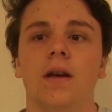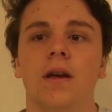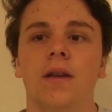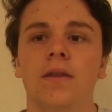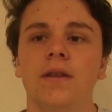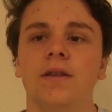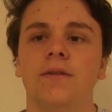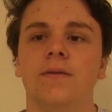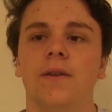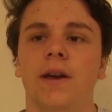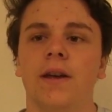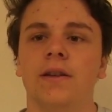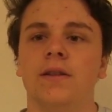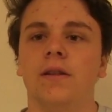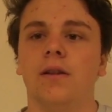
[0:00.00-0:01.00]
In this
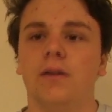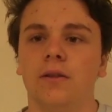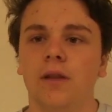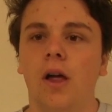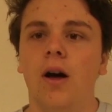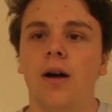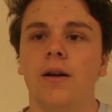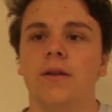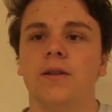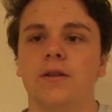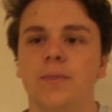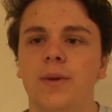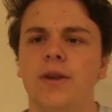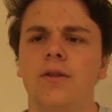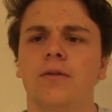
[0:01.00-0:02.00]
phase, long
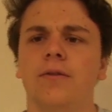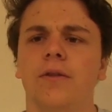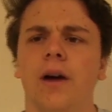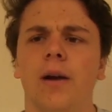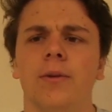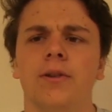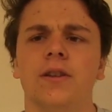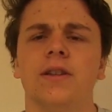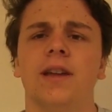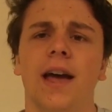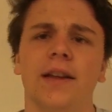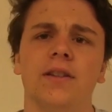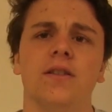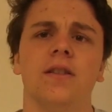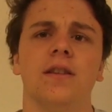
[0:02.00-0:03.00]
spindle fibers
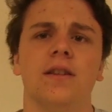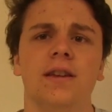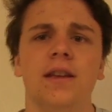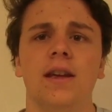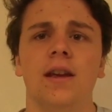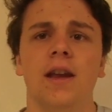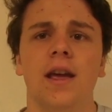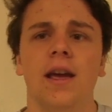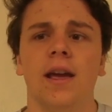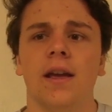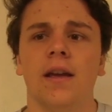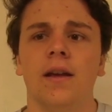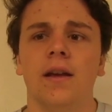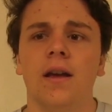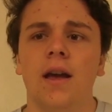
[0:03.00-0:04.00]
attach to the
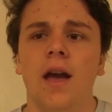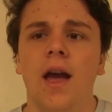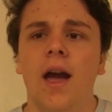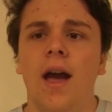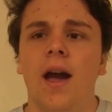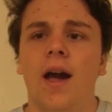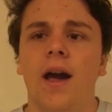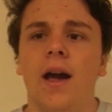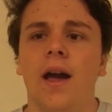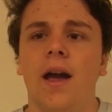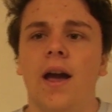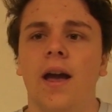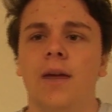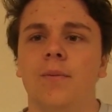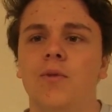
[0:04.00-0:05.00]
DNA
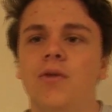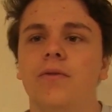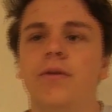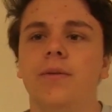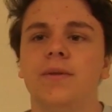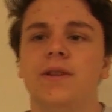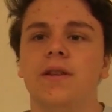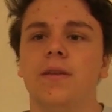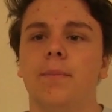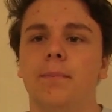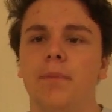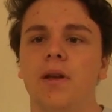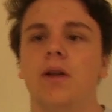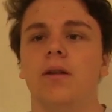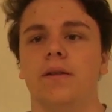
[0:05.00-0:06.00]
and move them to the
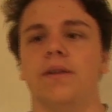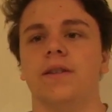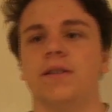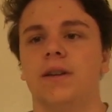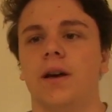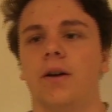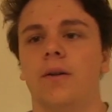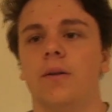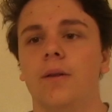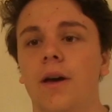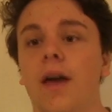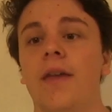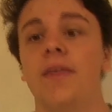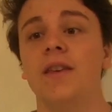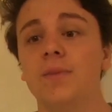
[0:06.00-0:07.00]
middle of the cell,
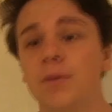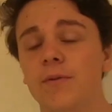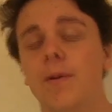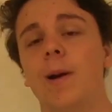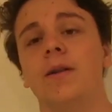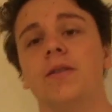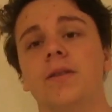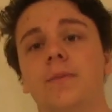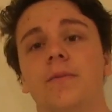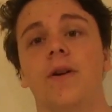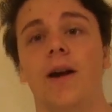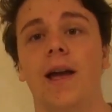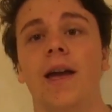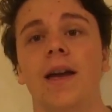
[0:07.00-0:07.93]
and this prepares them for